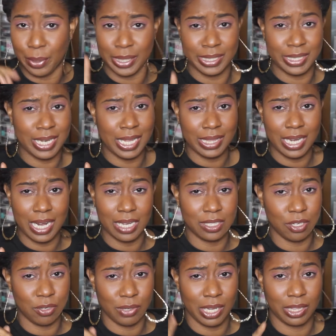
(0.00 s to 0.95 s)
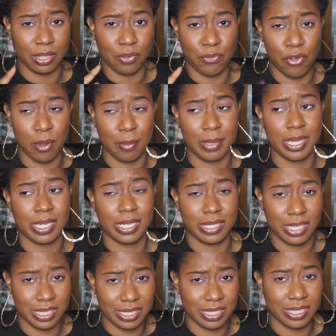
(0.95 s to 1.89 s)
And it's not that I don't like the formula,
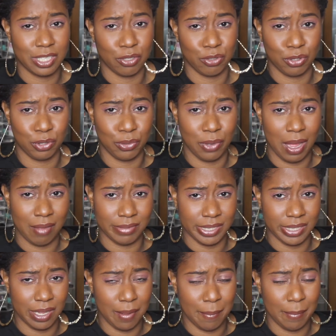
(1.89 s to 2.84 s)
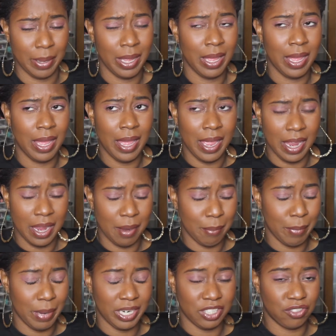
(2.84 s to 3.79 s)
because I still do have some
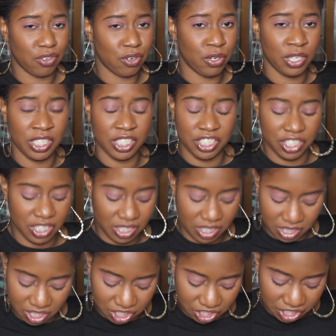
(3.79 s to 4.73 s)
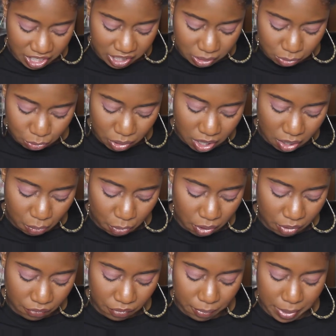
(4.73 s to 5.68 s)
in my drawer. It's just the shades will not
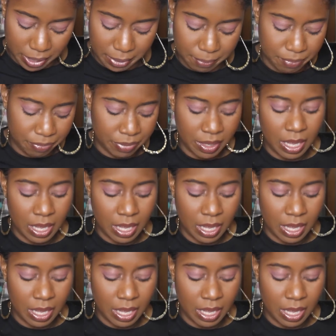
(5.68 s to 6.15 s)
work for me.